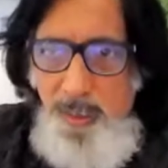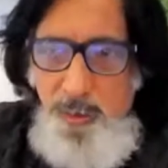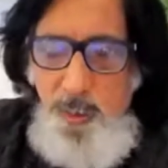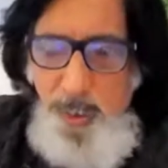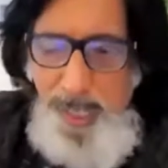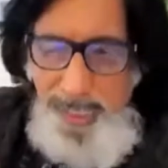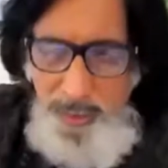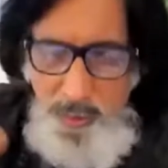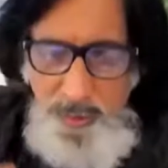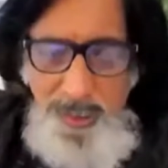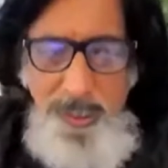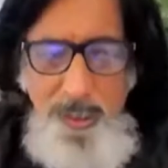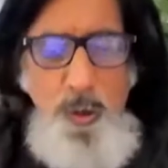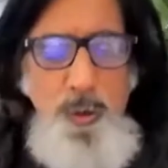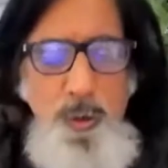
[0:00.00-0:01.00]
to
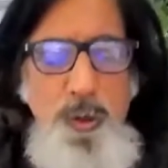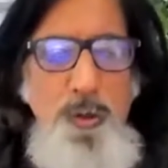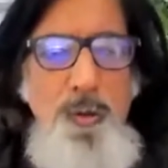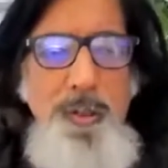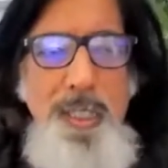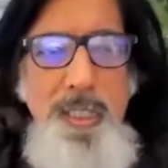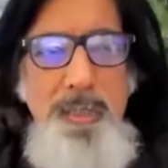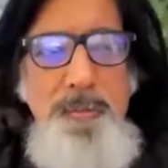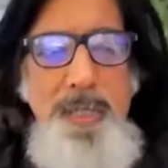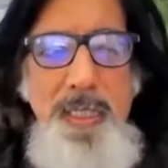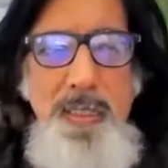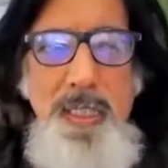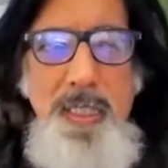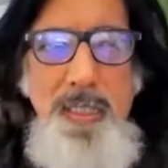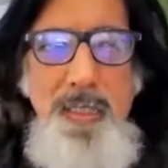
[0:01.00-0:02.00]
actually go through the
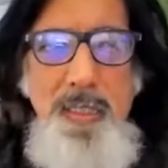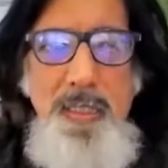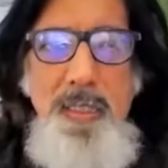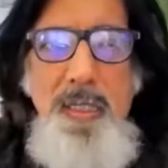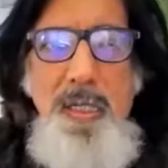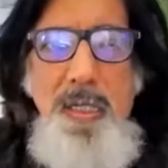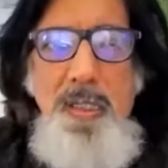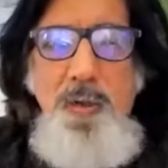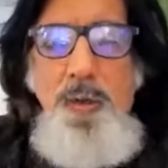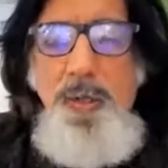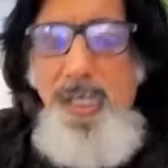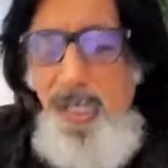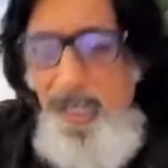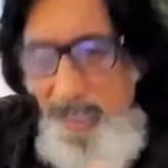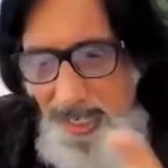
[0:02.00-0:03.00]
spaces, you
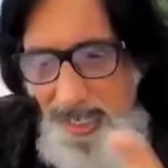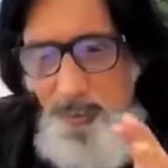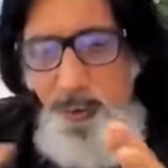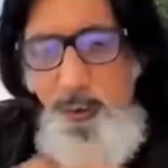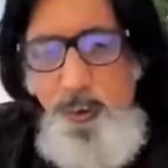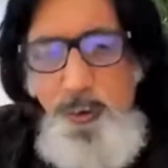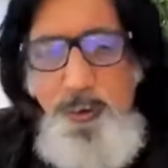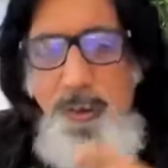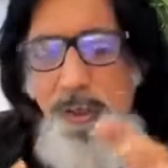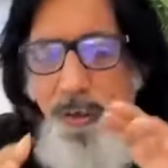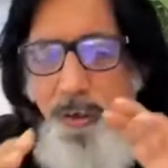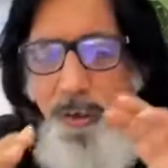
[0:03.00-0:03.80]
really have to,